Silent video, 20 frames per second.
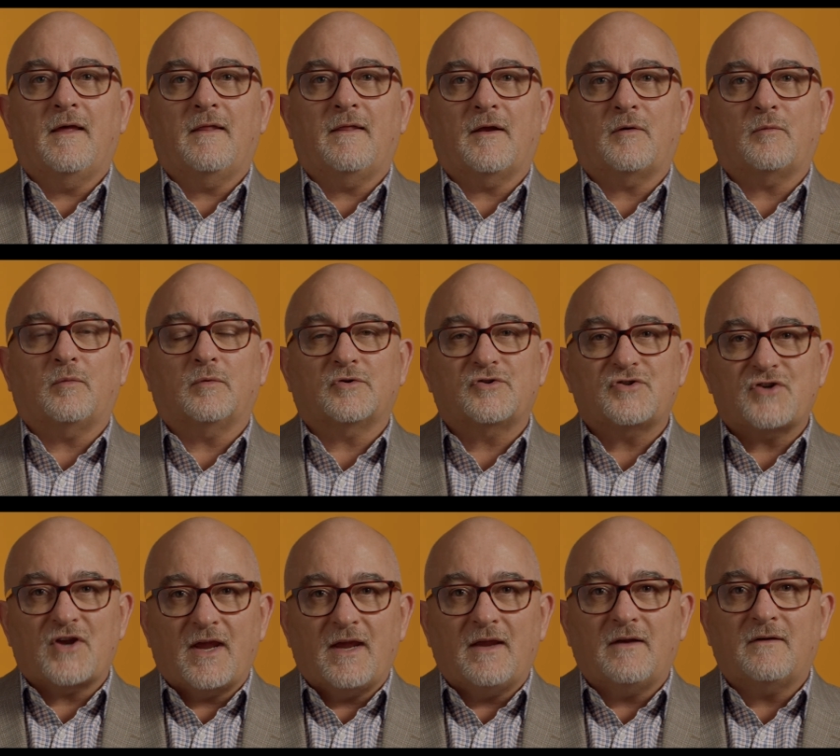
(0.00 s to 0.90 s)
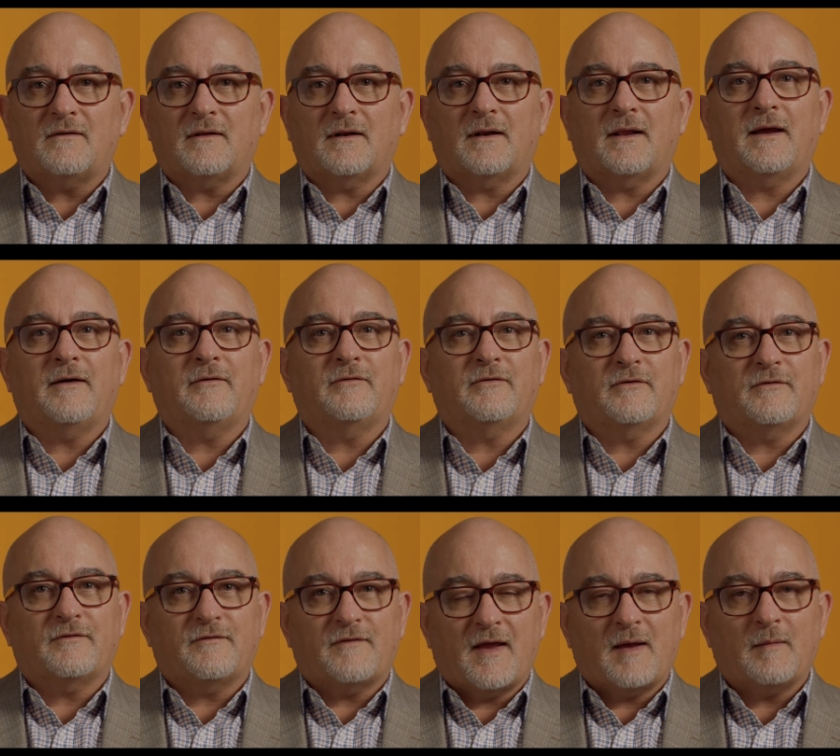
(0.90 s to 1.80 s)
that will change the lives
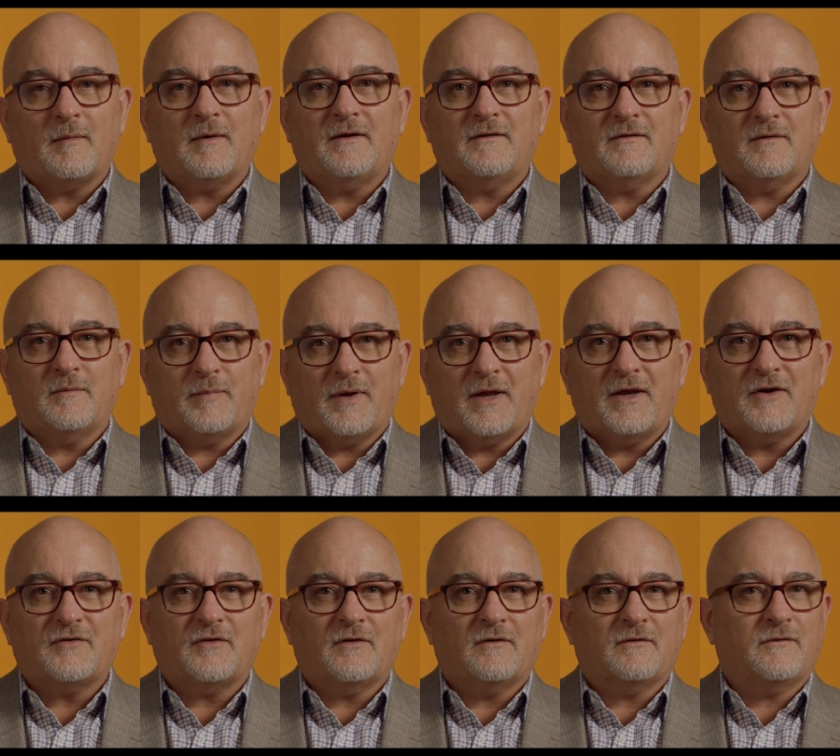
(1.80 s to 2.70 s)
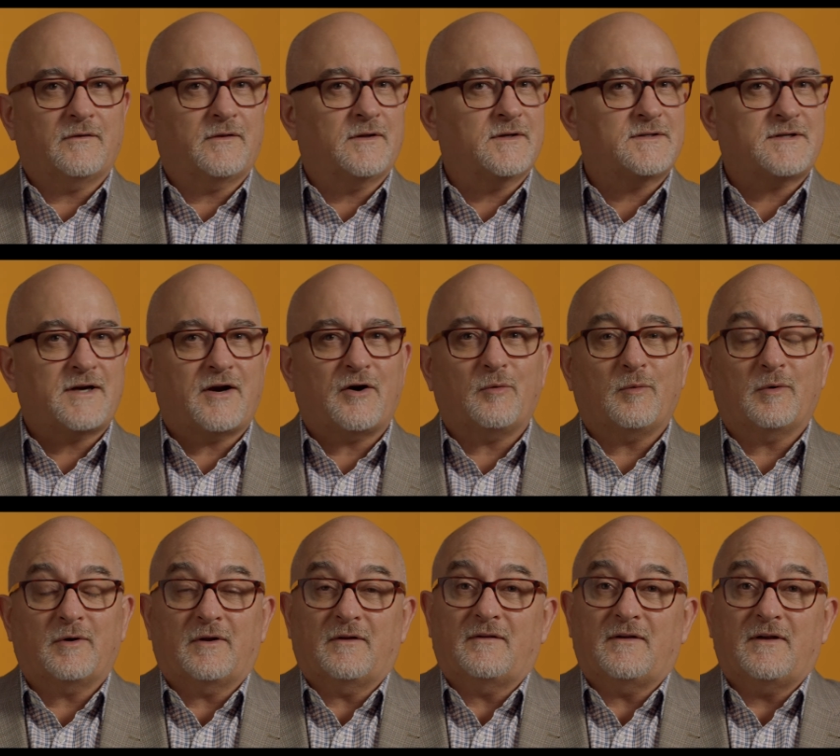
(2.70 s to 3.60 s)
of families and patients for this
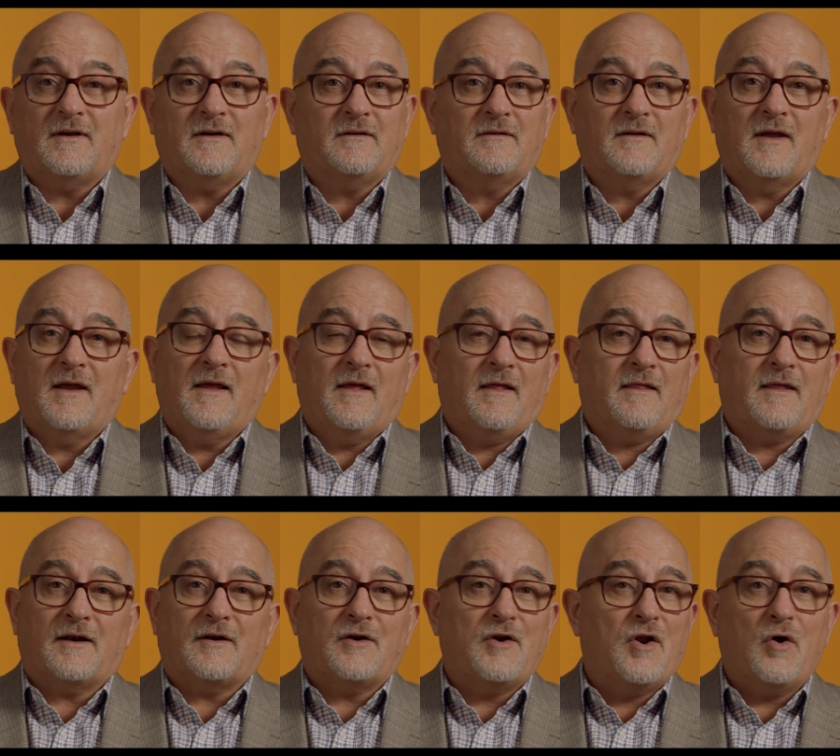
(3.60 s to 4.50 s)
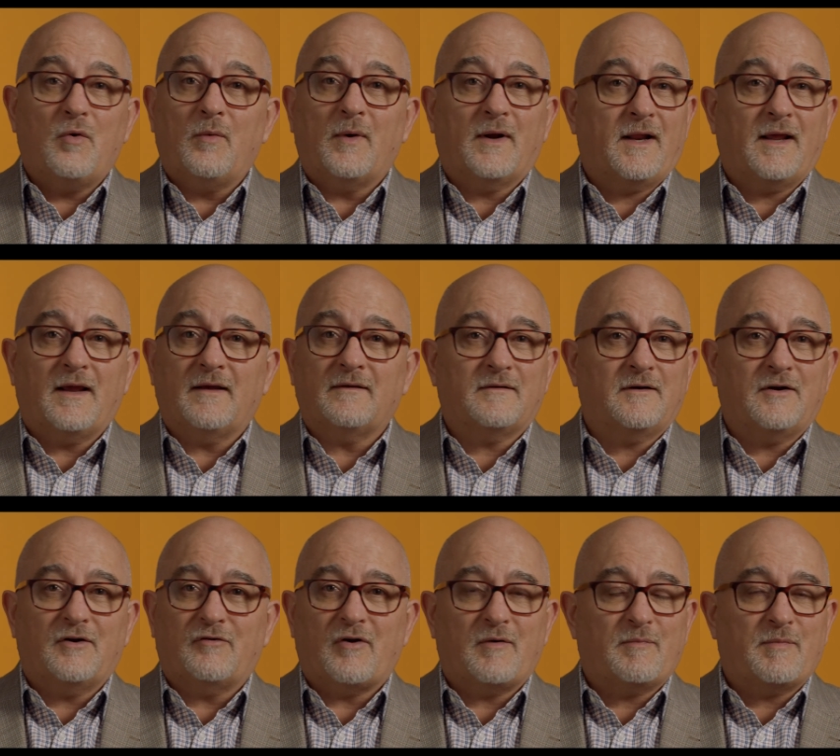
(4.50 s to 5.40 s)
terrible disease that no one has
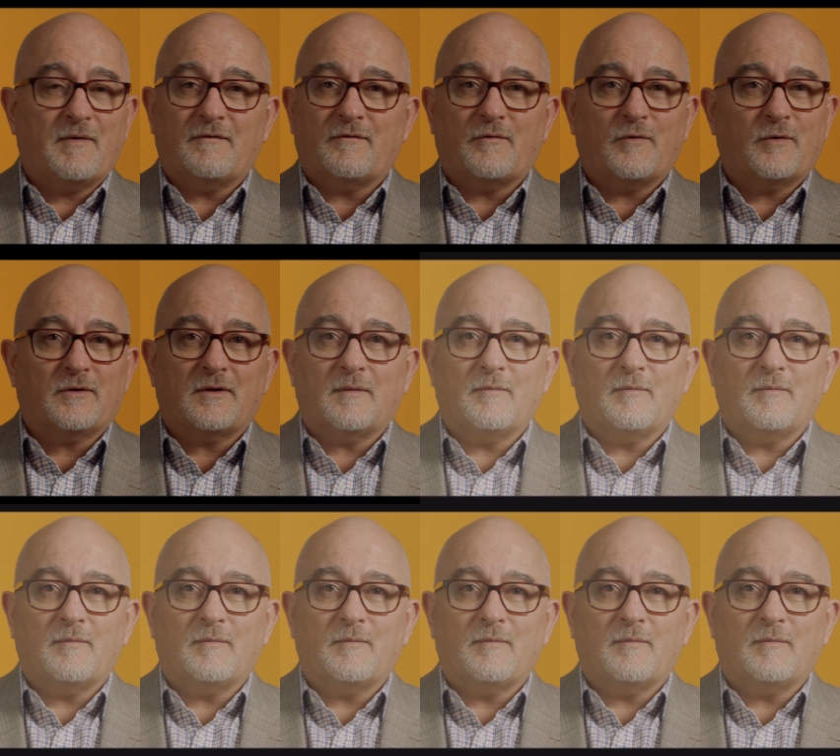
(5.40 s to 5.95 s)
any treatment for at